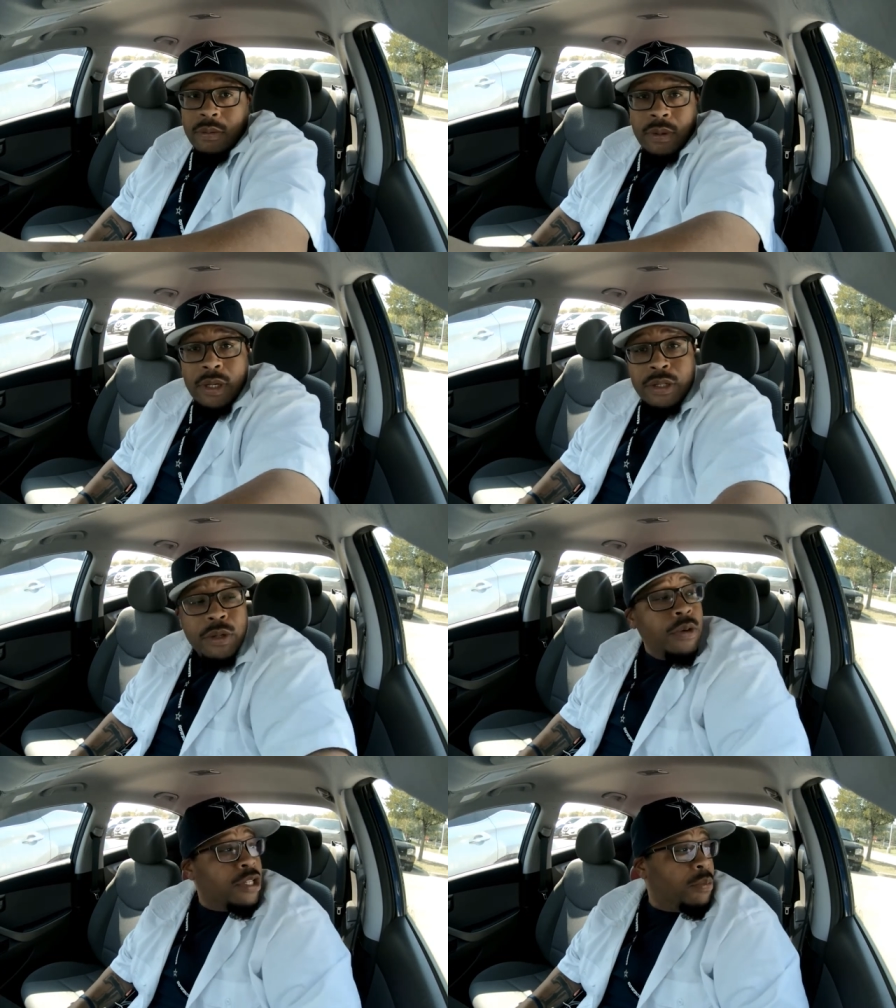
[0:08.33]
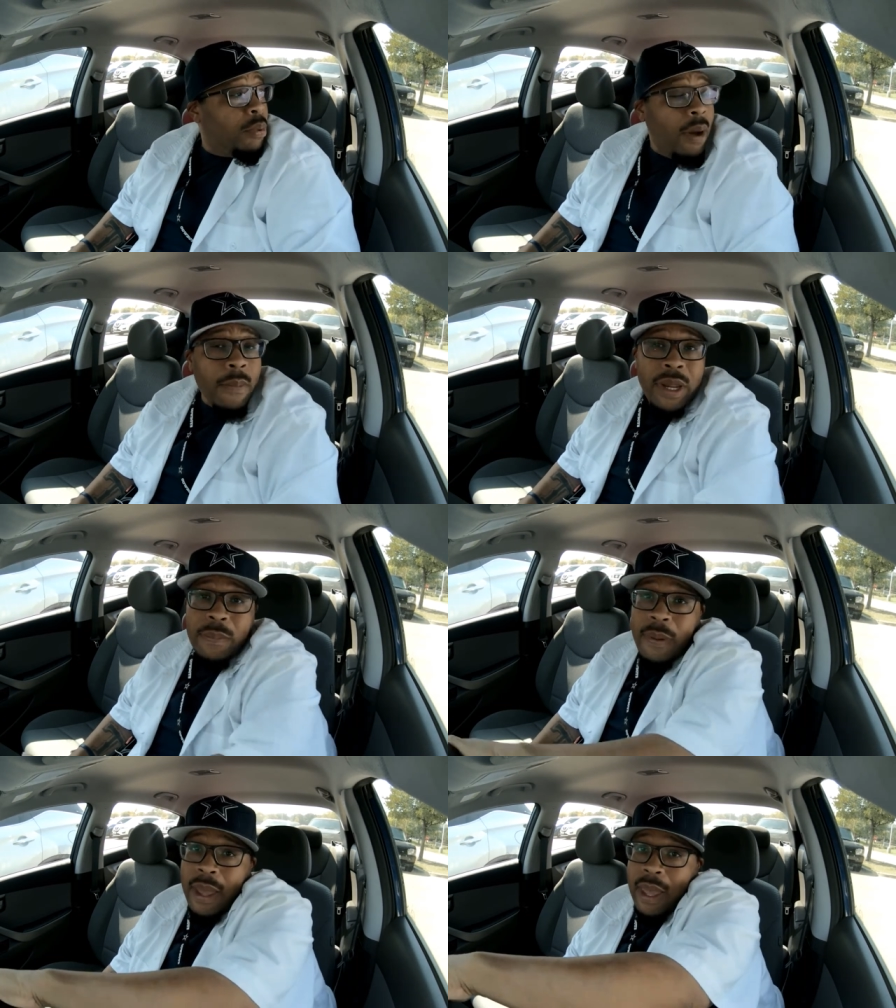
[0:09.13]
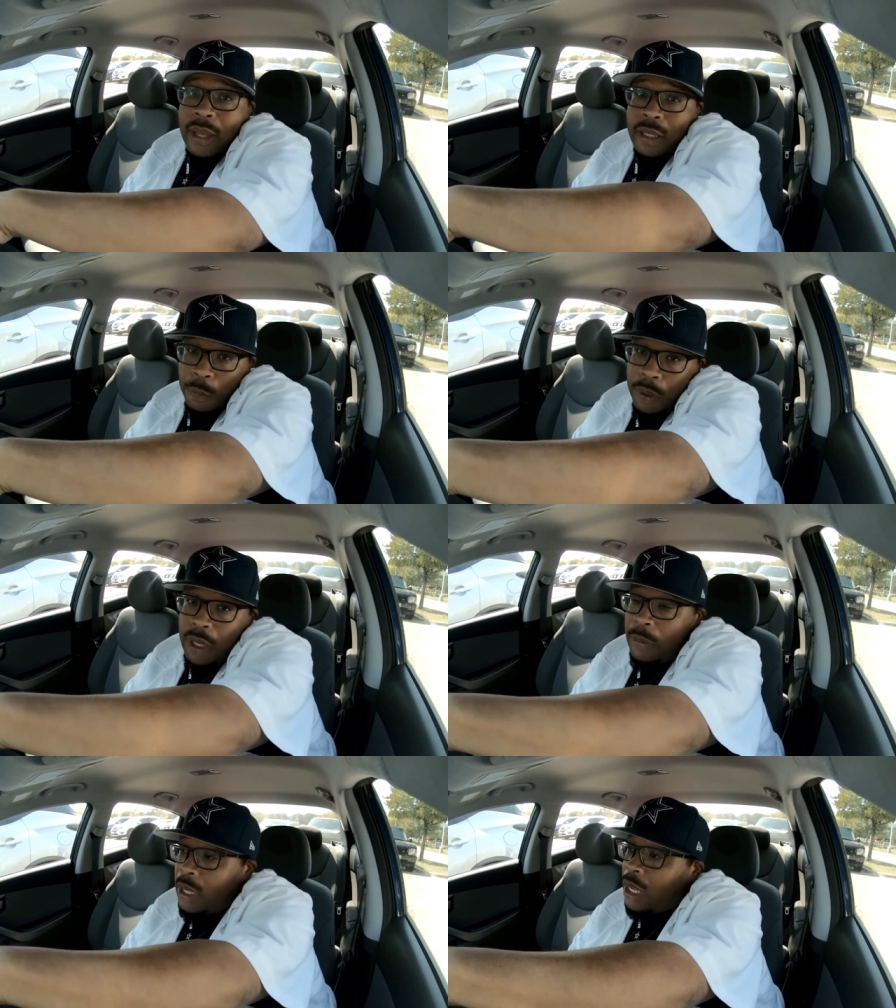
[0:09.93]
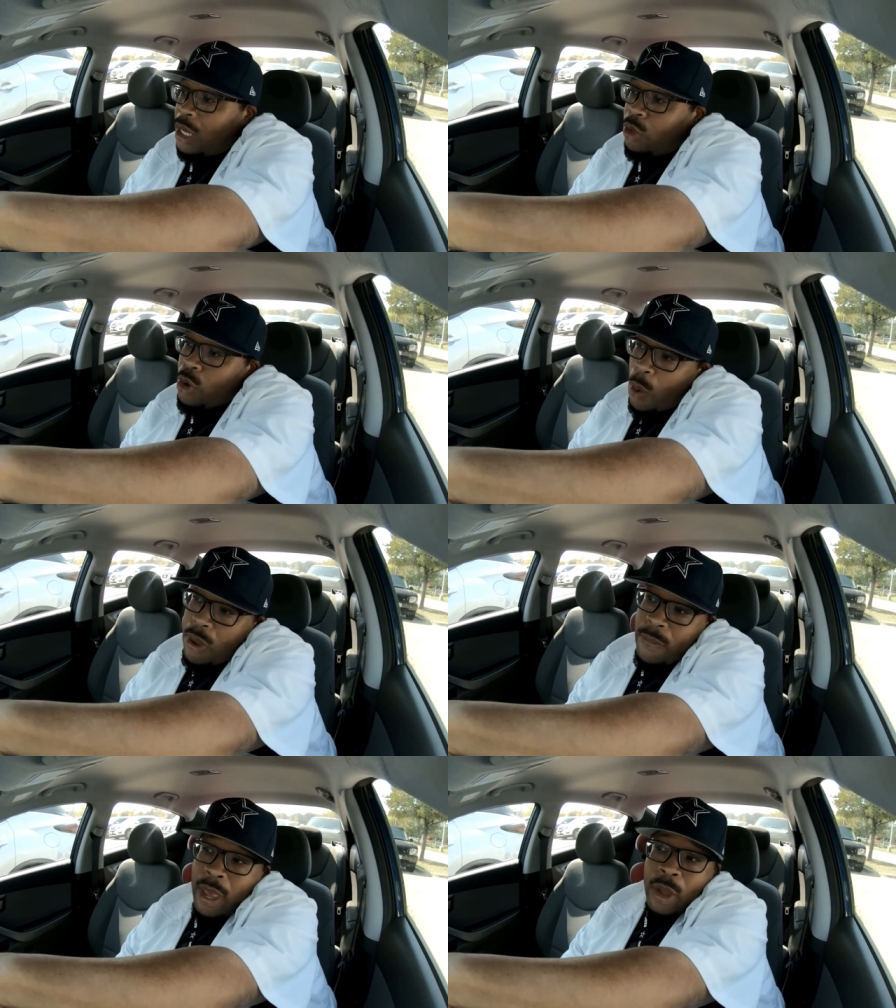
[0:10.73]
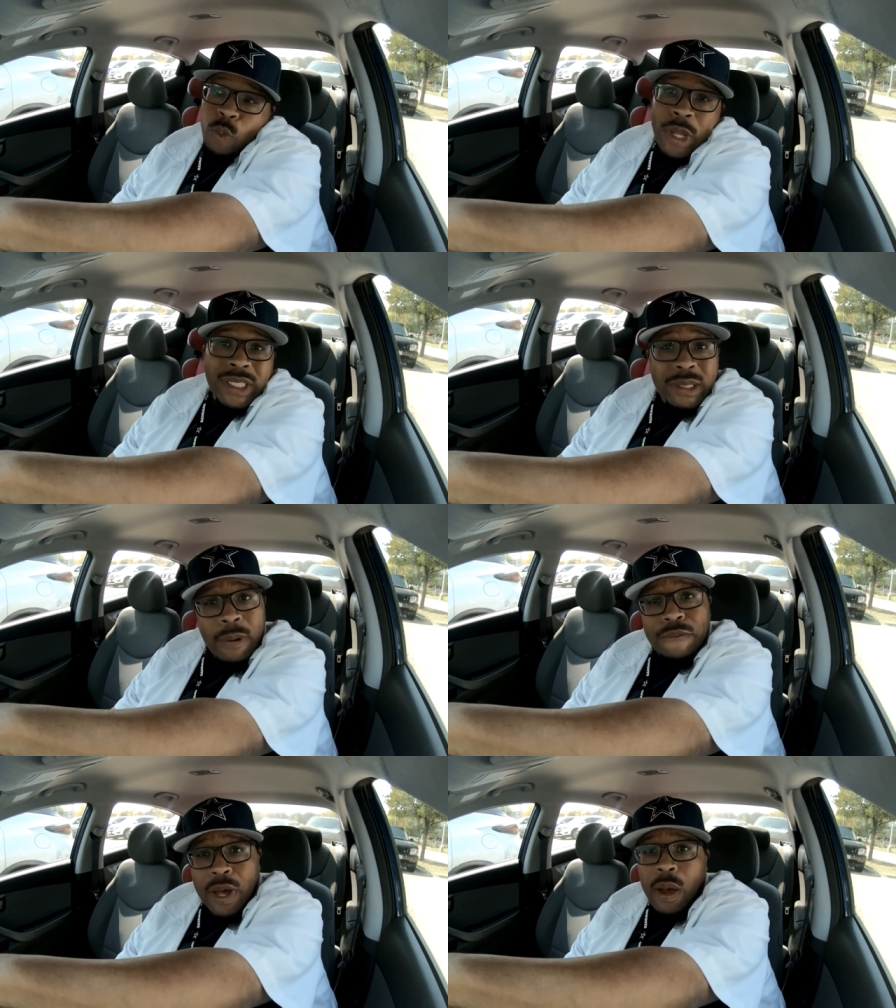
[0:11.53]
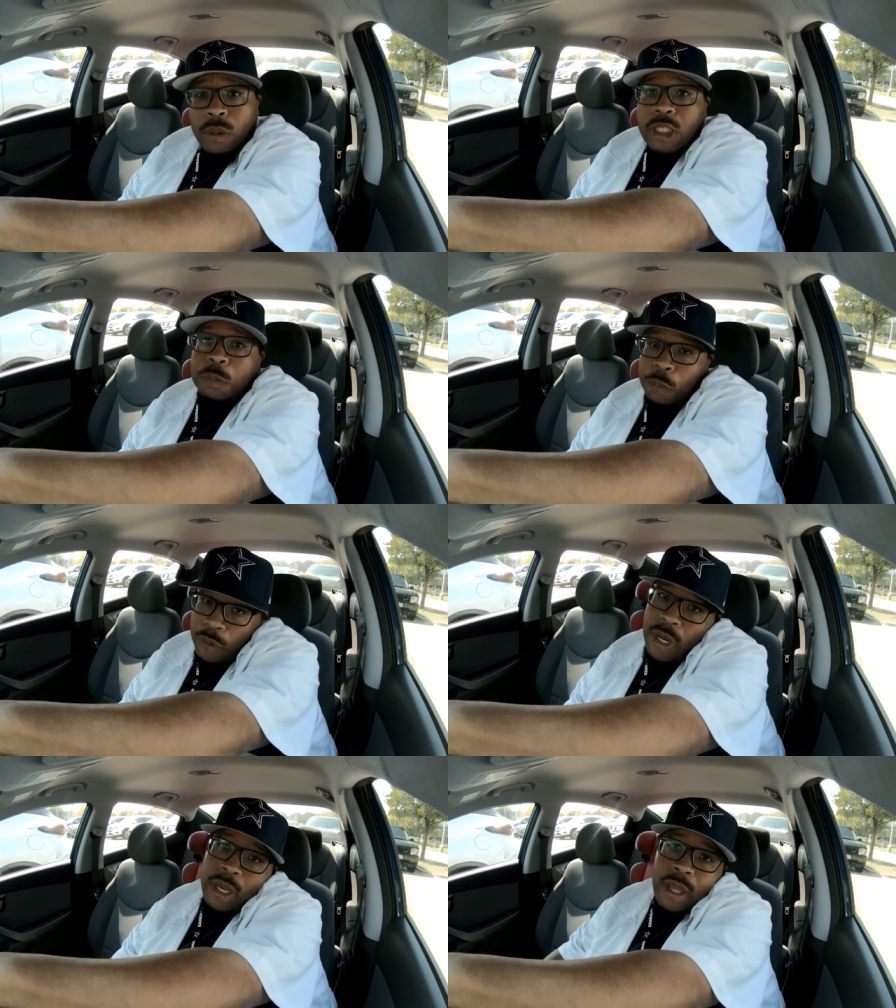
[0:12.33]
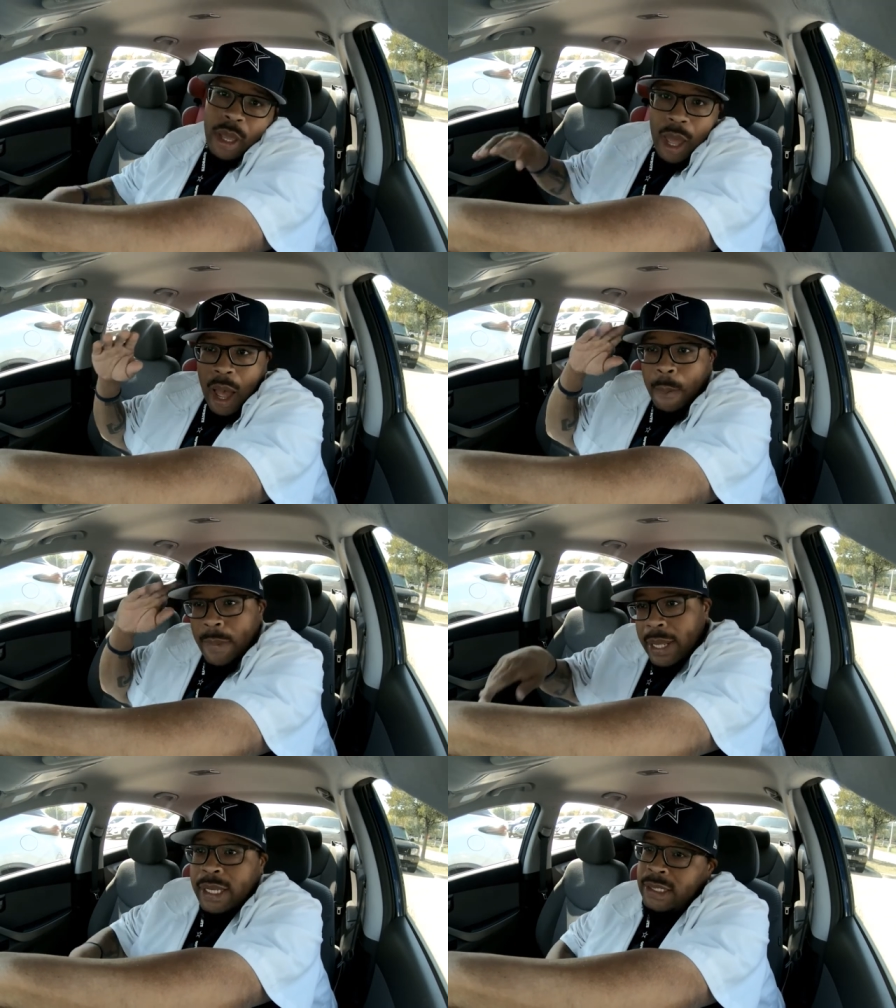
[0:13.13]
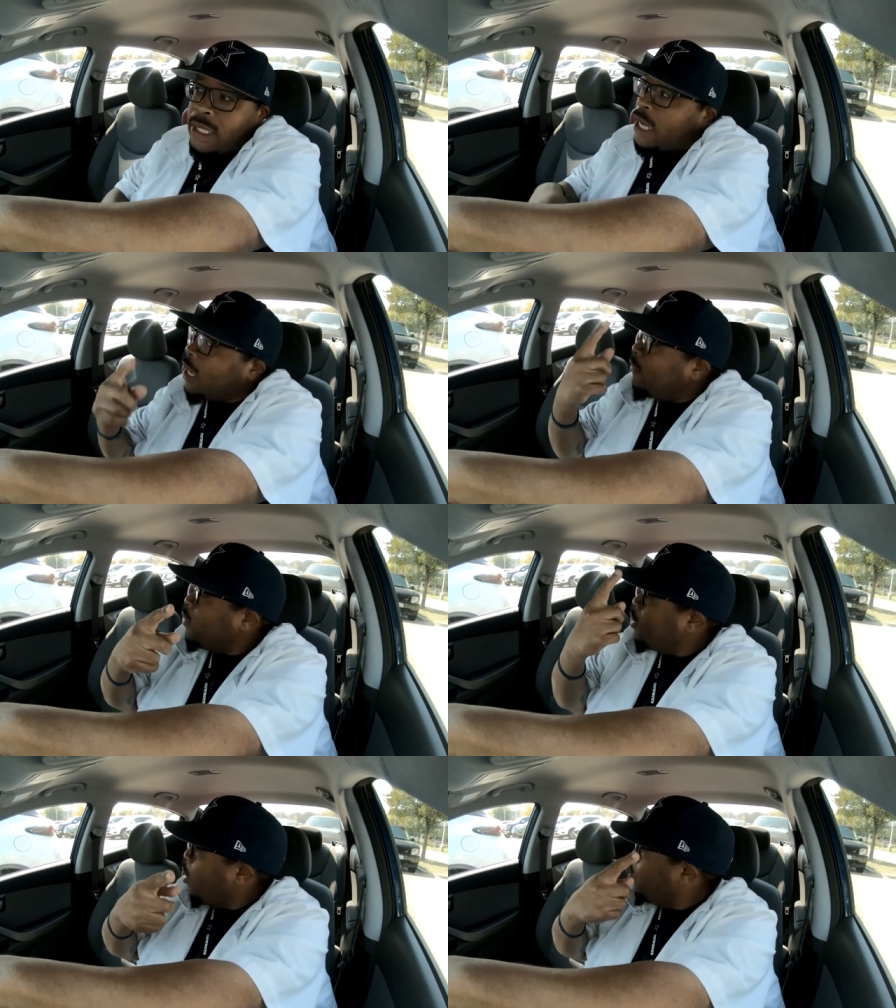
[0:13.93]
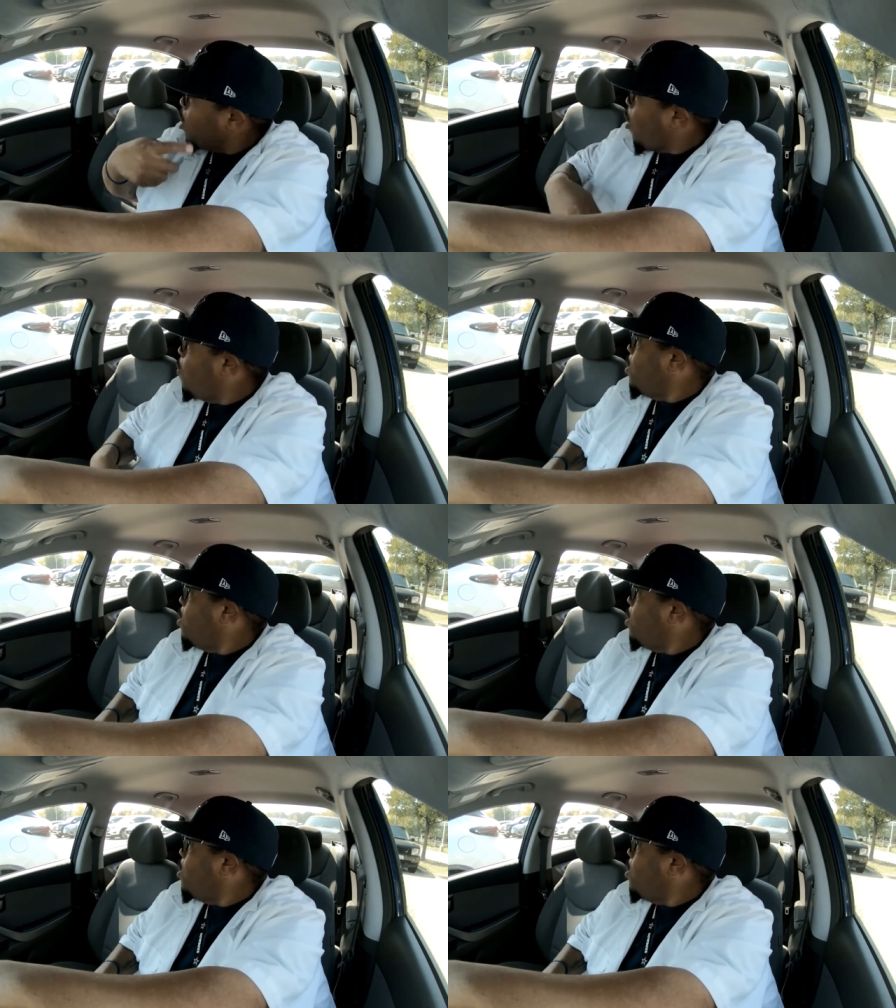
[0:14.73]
What it do? It's your boy Moneybag, the Pull Up King. You know me, man. Winter, summer, fall, or spring, I'm in this thing if you don't know